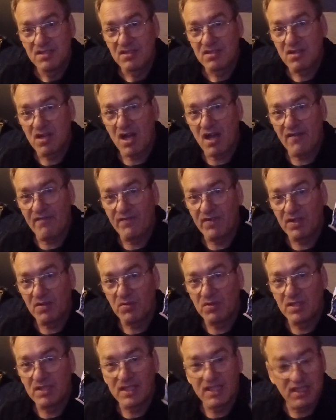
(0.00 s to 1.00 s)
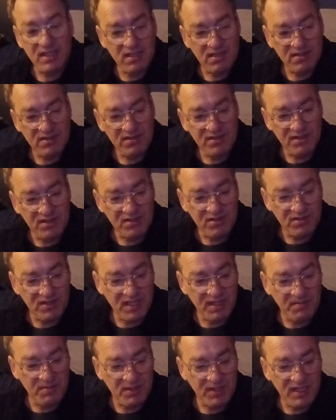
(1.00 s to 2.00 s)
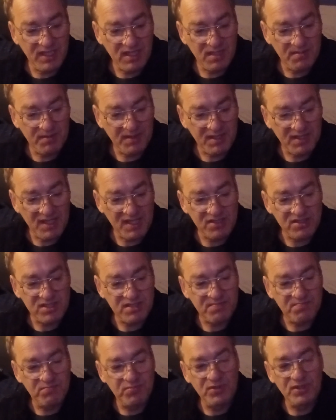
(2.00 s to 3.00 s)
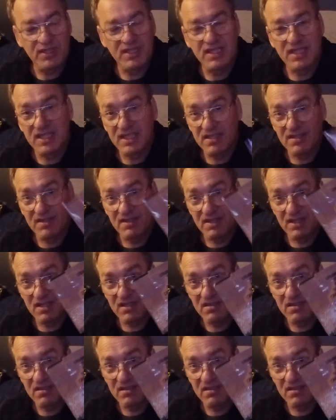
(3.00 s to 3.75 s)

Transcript: coffee one here and the creamer here because I just put it in